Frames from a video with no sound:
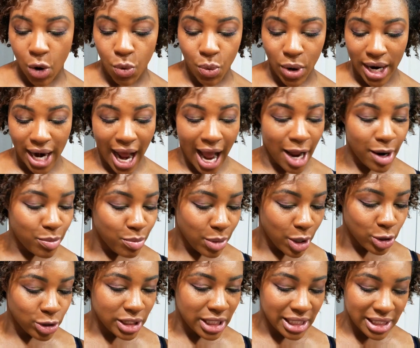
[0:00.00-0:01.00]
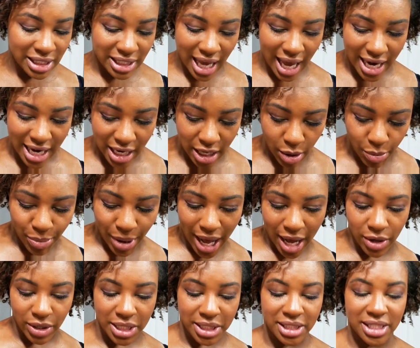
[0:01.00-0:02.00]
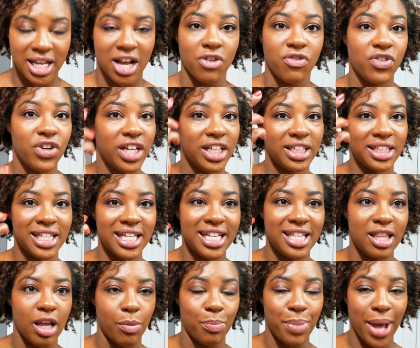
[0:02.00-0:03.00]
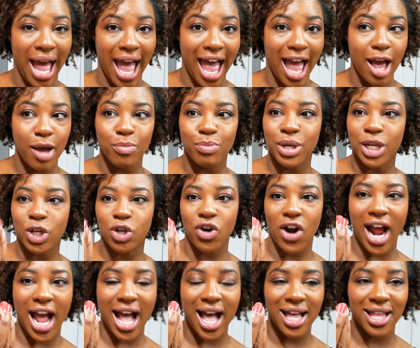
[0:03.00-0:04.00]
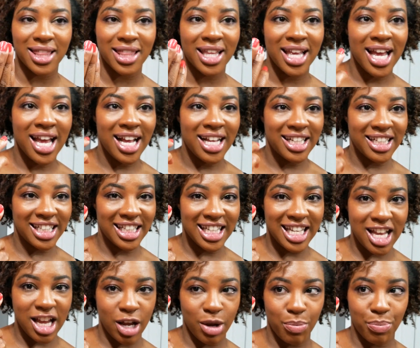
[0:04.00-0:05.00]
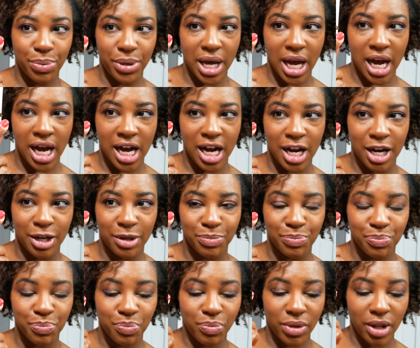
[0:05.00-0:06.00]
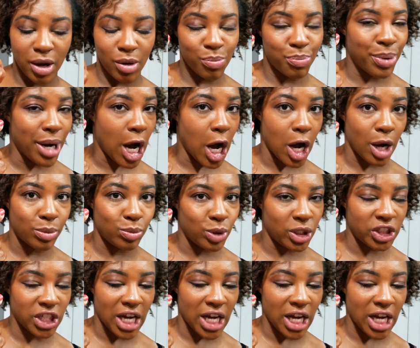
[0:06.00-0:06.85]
What I'm most excited about is definitely the Pat McGrath lip balm, which